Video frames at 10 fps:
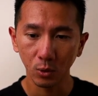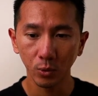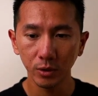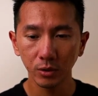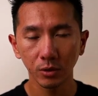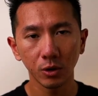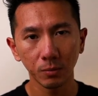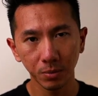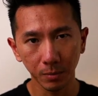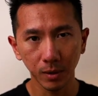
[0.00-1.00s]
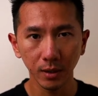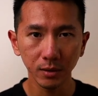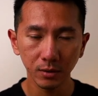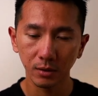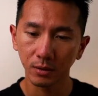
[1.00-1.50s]
which could be a
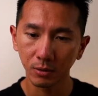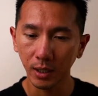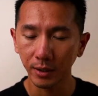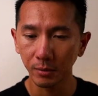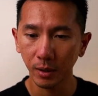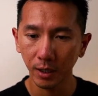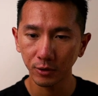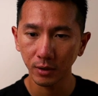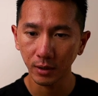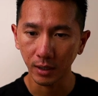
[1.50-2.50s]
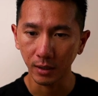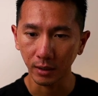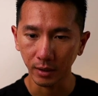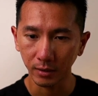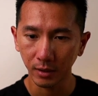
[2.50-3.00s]
plus to hiring manager uh, at
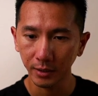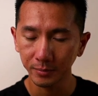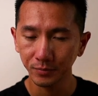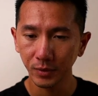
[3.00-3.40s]
that time.